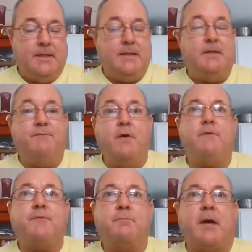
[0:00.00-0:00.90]
You voted
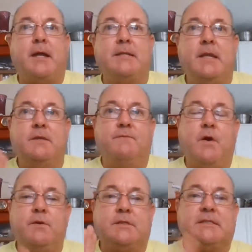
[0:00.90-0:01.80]
for Biden. You
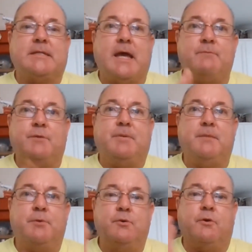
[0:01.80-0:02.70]
voted to side with
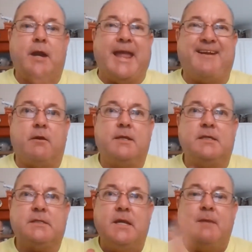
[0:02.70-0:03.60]
people who are
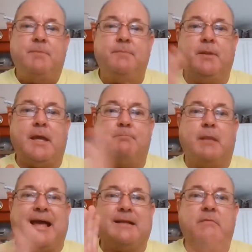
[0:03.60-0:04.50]
anarchists, people like
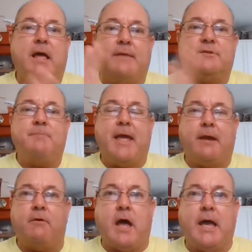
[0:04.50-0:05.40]
Black Lives
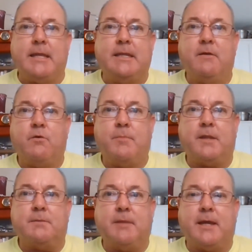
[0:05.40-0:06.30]
Matter. I care about
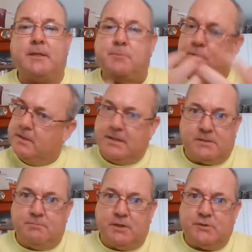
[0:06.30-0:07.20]
the black community
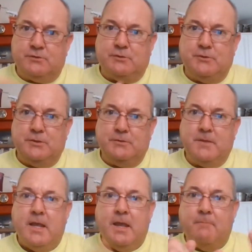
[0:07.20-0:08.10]
as much as you do,
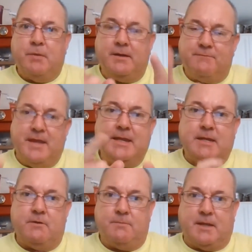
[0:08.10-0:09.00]
but if they
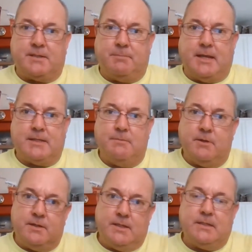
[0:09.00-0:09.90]
cared about the black
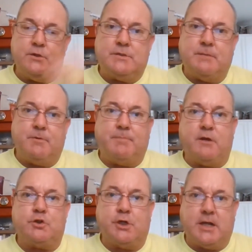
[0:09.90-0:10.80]
community, they'd do something
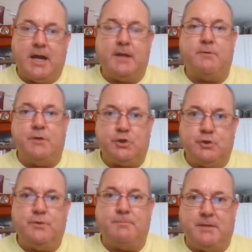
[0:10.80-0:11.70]
about Chicago and
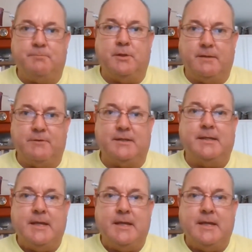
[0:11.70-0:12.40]
shooting people every